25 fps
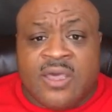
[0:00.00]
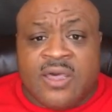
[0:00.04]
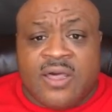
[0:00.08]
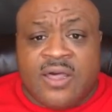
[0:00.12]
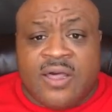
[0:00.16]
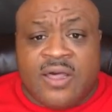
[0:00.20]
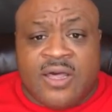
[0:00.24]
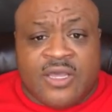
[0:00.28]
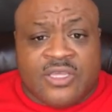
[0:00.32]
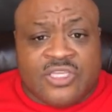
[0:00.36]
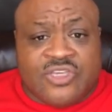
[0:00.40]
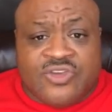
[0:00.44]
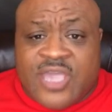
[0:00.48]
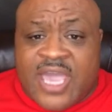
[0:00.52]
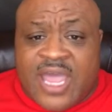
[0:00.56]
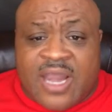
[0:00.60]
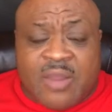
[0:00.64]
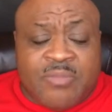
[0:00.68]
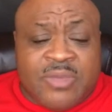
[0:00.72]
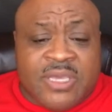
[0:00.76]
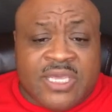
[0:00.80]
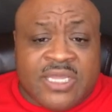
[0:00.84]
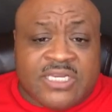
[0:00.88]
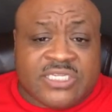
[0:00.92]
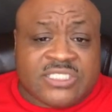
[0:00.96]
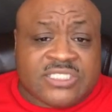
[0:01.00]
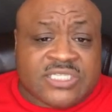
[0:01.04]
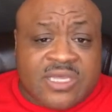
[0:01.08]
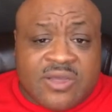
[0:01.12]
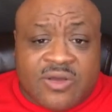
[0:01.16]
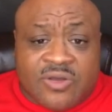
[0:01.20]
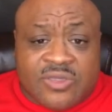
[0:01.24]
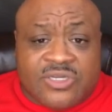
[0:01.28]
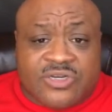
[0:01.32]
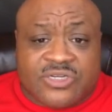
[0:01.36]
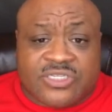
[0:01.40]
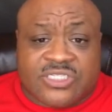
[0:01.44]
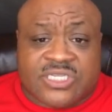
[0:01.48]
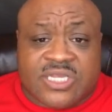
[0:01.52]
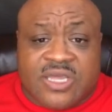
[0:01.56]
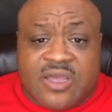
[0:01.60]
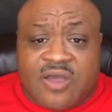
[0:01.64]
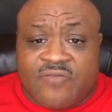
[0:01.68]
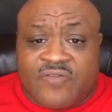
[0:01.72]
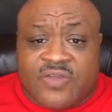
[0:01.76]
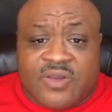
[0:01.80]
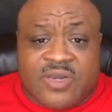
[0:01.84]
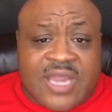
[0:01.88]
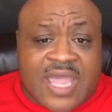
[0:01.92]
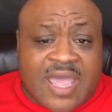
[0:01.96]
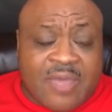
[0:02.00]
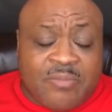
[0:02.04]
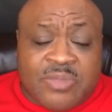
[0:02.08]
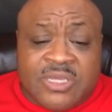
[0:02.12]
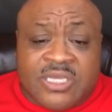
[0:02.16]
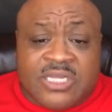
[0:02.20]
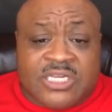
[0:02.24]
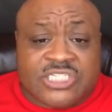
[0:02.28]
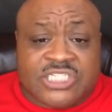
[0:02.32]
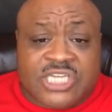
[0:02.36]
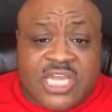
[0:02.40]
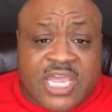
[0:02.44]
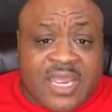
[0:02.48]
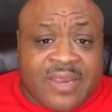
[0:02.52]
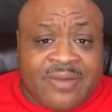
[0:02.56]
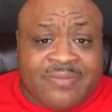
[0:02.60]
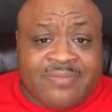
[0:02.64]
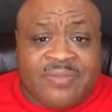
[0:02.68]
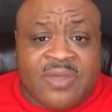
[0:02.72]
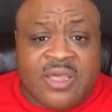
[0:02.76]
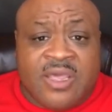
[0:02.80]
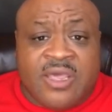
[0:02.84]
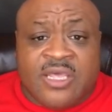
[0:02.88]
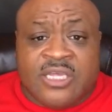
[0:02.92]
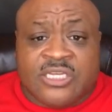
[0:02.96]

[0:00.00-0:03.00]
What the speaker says: You got to be able to sell yourself and not be ashamed